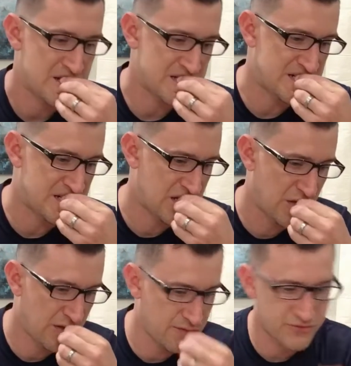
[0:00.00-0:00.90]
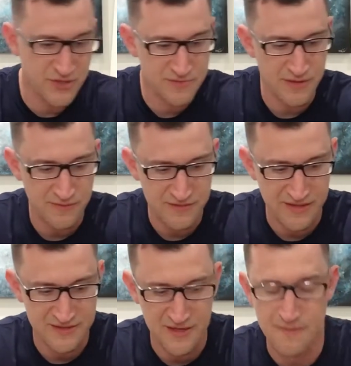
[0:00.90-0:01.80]
Excuse me, let me take
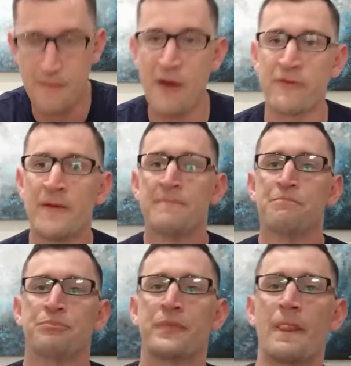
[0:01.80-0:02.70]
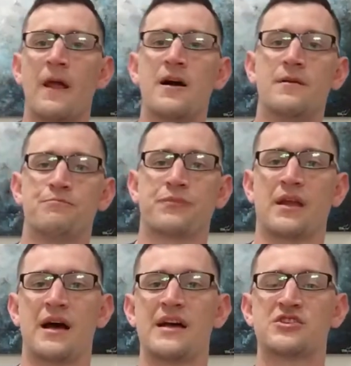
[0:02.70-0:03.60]
this out of my mouth.
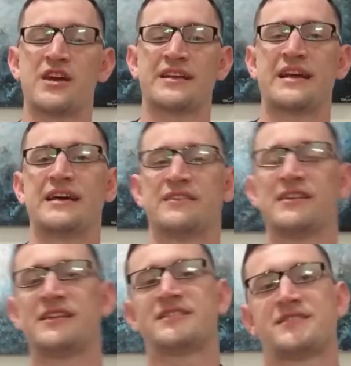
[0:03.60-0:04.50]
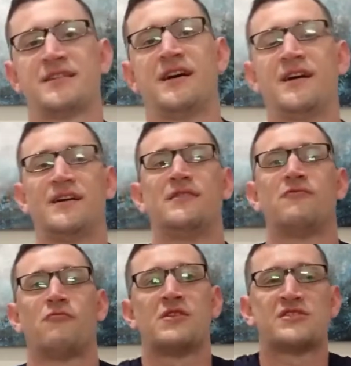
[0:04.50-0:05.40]
I check at least
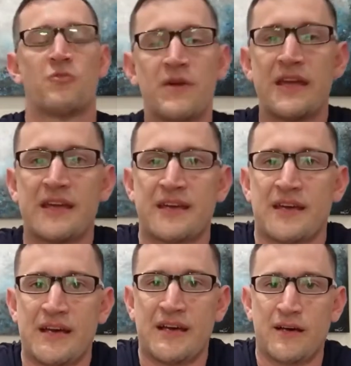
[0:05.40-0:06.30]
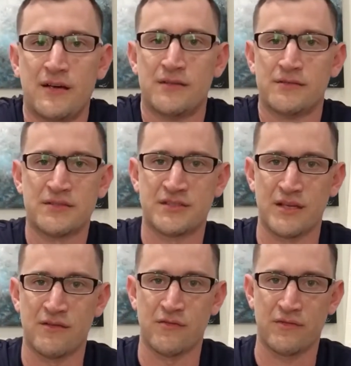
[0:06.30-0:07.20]
once a week.
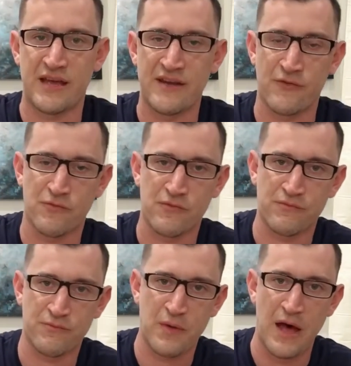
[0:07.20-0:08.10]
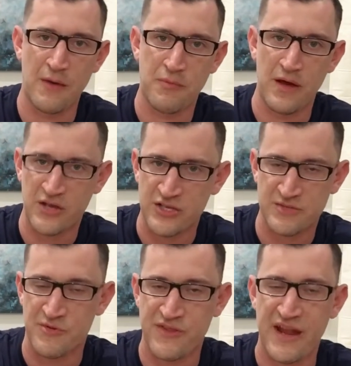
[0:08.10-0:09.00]
Kind of a
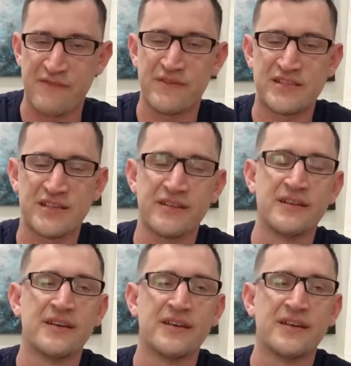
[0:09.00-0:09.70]
customer that I visit